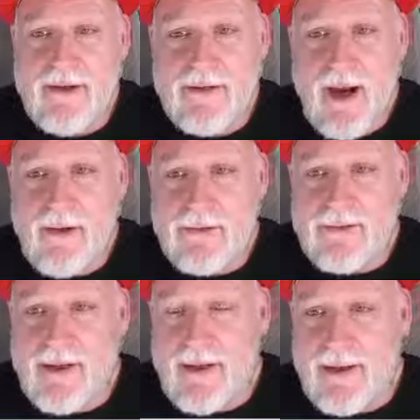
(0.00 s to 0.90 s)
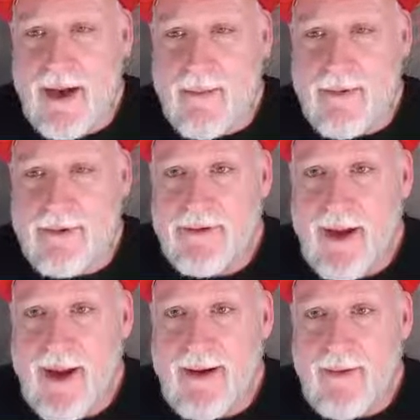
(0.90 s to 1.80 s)
I don't see any damage
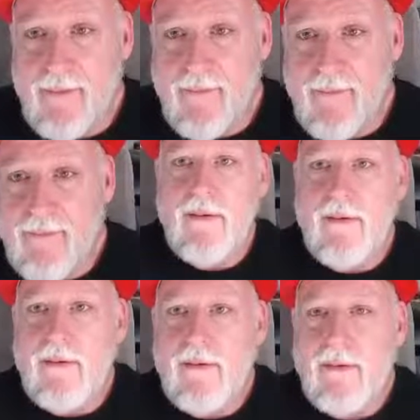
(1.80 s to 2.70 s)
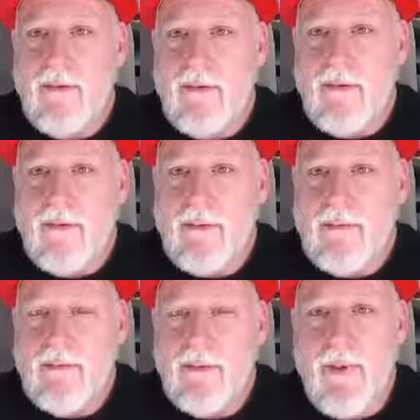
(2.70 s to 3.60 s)
at all.
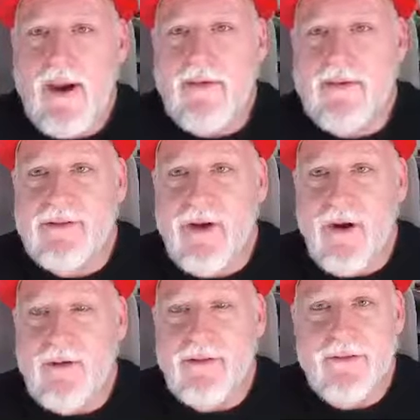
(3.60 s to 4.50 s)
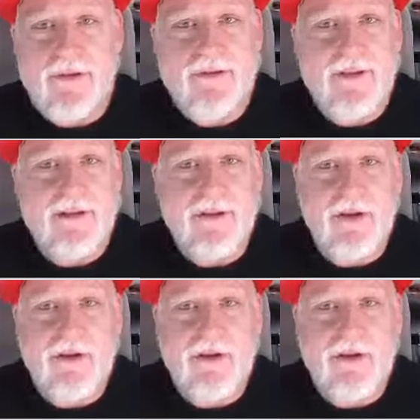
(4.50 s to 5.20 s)
The back of this card looks as good as